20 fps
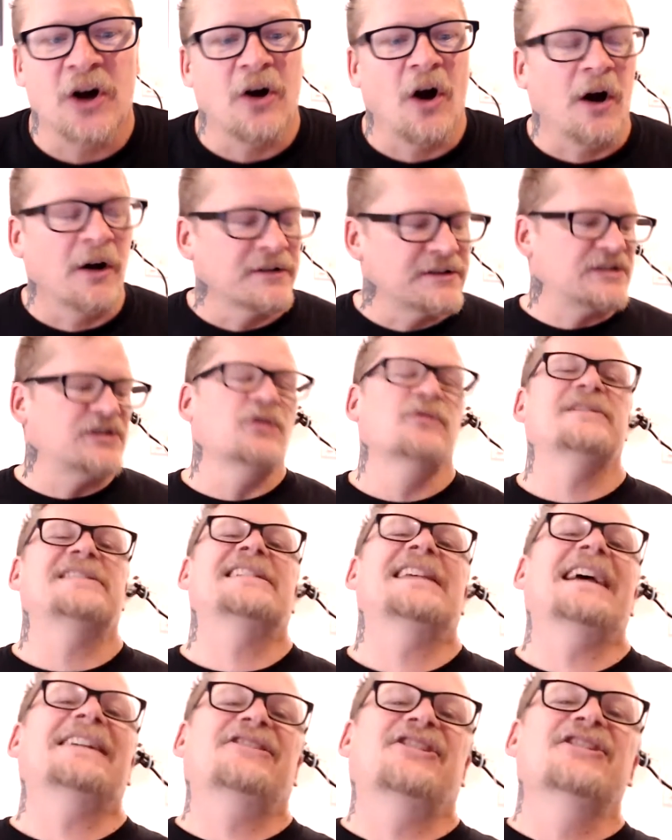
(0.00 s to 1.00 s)
Hardsuit
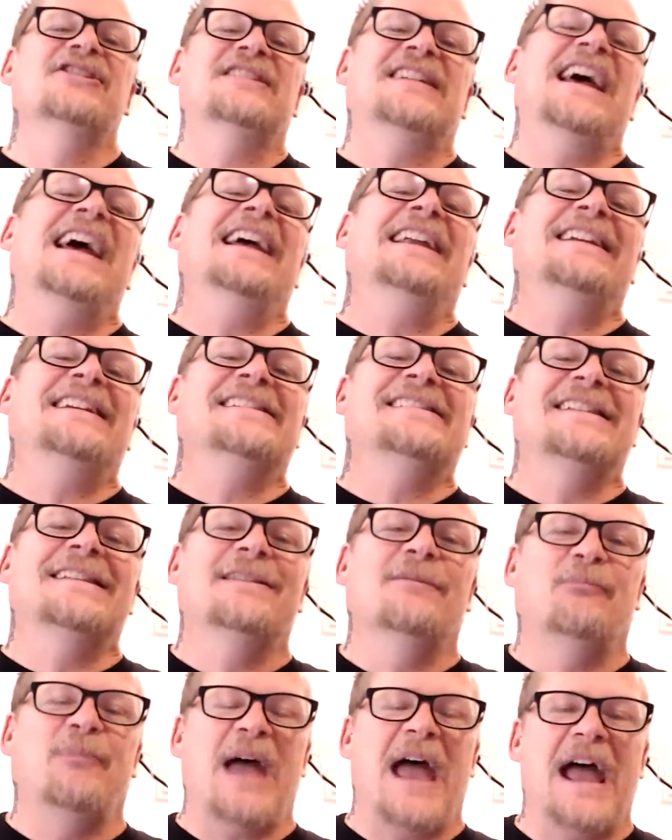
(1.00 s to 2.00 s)
session ten is in
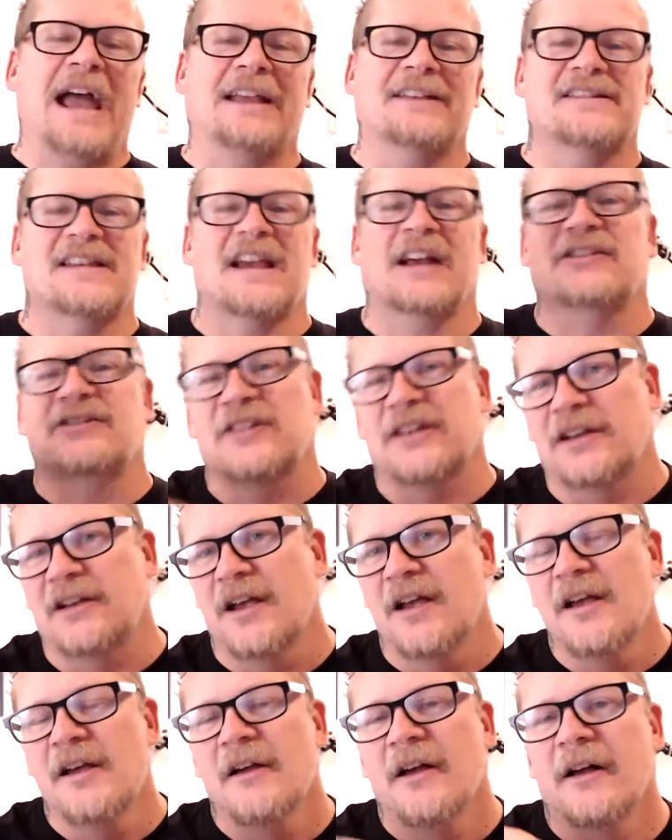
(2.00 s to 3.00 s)
the bag. It's actually
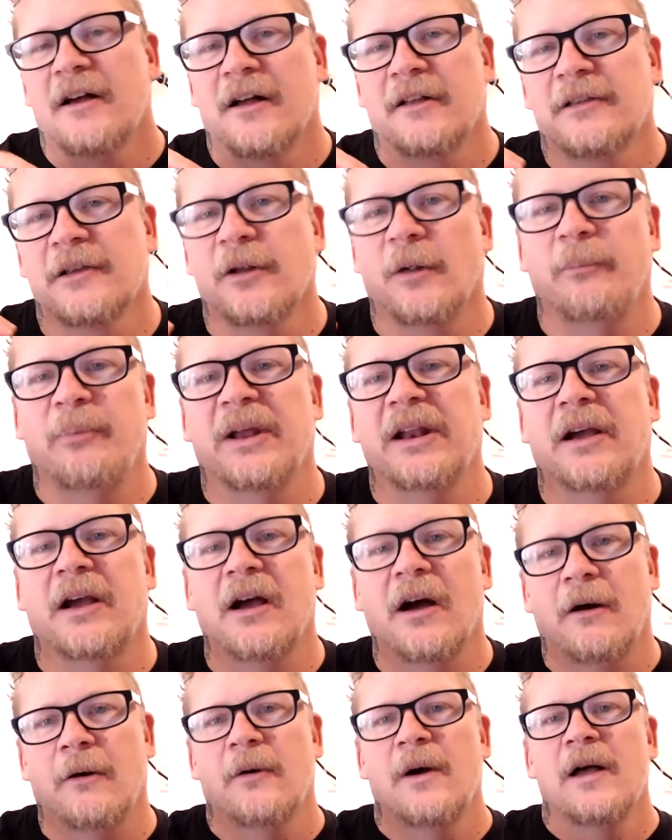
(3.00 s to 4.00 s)
a little bit
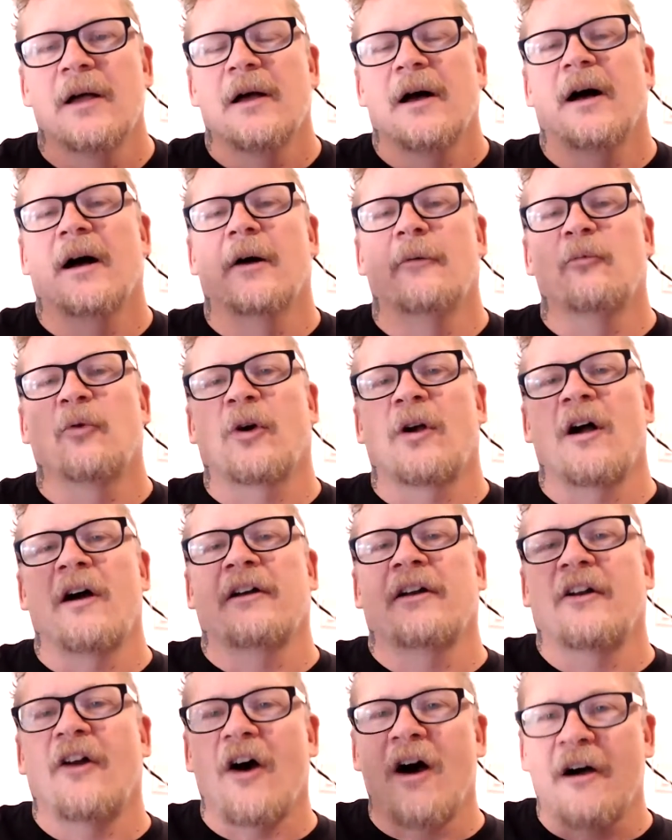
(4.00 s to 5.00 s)
ago. Um, we're on
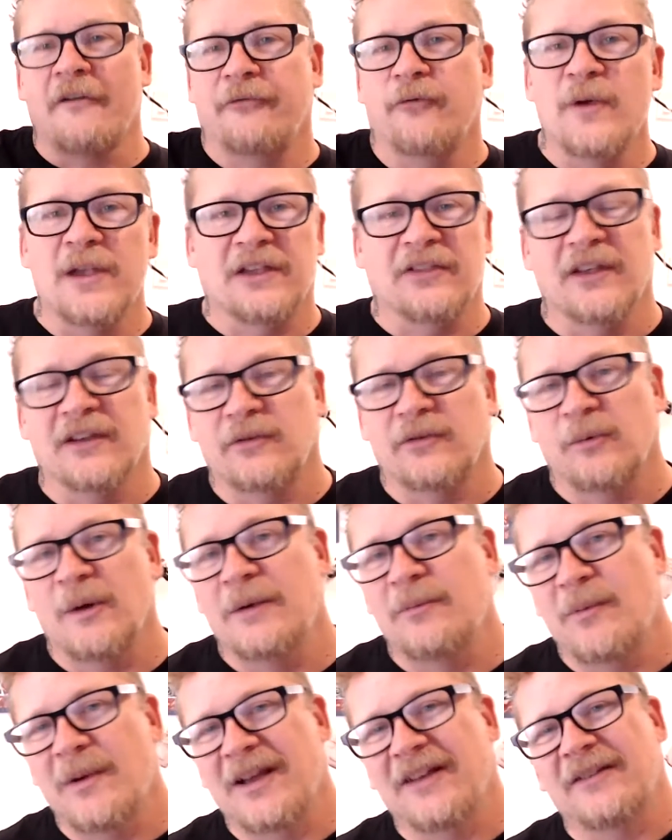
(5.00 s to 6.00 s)
an off week this
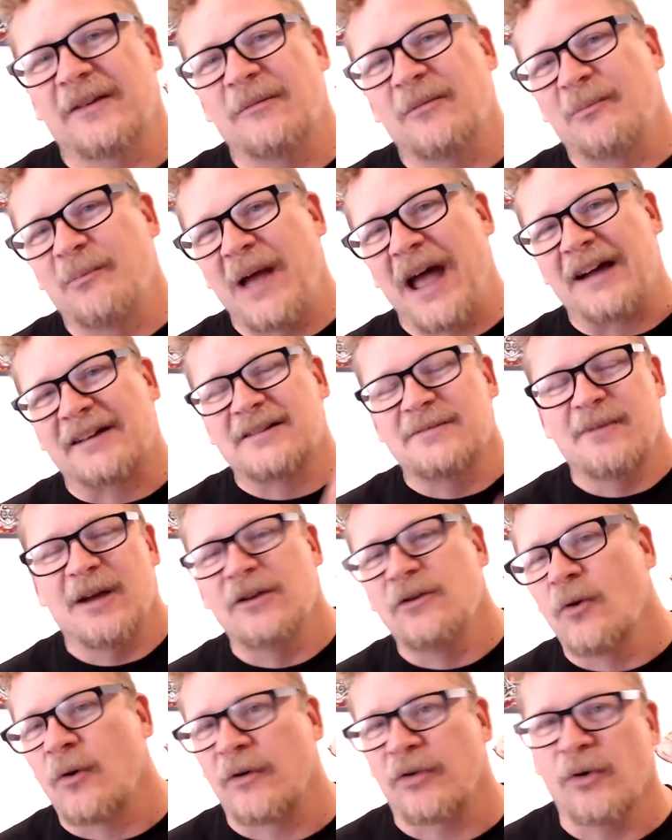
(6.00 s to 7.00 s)
week because I'm back to my
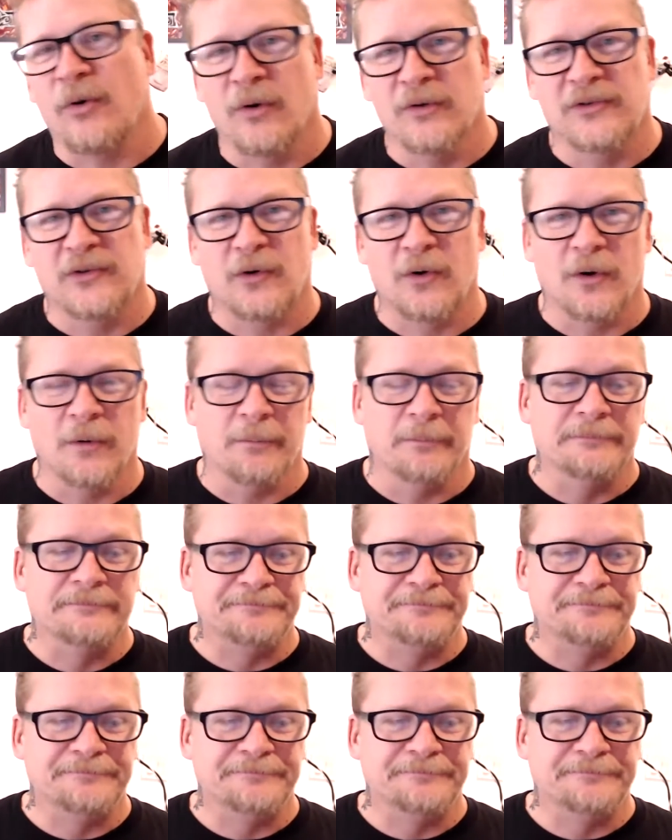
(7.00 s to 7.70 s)
North Holds group.